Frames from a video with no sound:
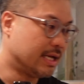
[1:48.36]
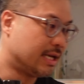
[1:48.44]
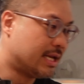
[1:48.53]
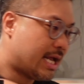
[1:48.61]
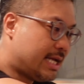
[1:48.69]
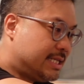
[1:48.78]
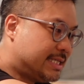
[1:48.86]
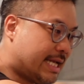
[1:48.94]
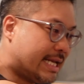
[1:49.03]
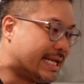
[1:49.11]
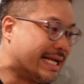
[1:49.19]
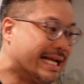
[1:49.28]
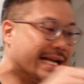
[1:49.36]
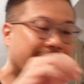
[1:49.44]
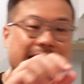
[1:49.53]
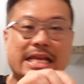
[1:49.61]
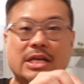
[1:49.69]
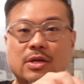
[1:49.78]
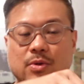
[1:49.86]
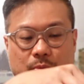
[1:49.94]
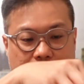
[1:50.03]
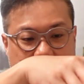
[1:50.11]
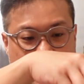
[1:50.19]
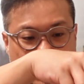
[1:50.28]
Nice and clean
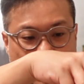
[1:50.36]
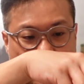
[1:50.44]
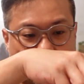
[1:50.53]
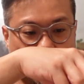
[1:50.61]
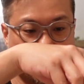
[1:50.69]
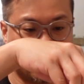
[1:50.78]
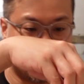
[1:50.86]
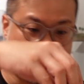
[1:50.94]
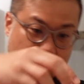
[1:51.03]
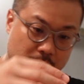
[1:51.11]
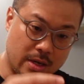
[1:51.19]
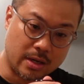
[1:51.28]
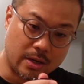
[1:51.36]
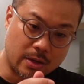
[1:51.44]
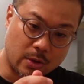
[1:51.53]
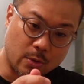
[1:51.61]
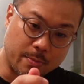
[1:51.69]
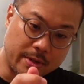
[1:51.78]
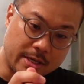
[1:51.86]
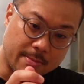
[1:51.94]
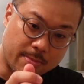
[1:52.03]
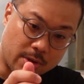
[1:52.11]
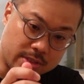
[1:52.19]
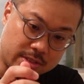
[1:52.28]
way to open the
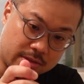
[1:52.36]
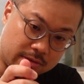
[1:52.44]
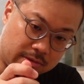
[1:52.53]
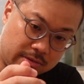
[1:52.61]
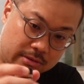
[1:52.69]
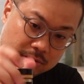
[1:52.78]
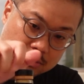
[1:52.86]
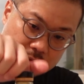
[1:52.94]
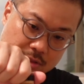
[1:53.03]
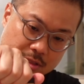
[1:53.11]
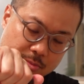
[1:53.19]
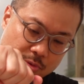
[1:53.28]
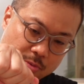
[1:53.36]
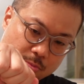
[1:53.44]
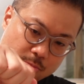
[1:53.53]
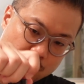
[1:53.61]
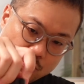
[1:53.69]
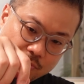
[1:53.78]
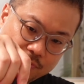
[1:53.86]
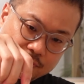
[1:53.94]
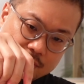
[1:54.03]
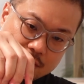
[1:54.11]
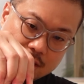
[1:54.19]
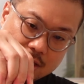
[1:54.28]
bottle and remove
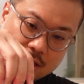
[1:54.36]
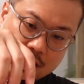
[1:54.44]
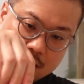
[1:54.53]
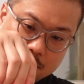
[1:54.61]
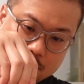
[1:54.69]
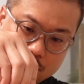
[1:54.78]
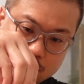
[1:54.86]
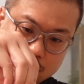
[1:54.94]
the cap.